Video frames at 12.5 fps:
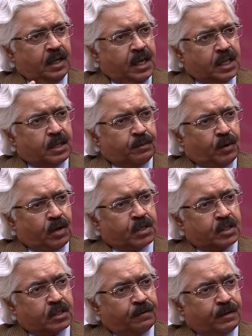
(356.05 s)
in the
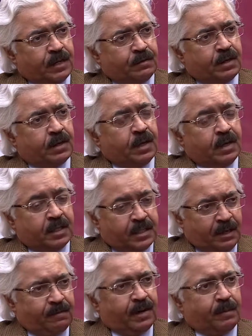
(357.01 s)
process of even
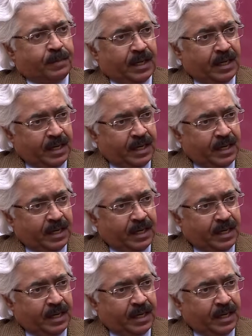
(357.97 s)
developing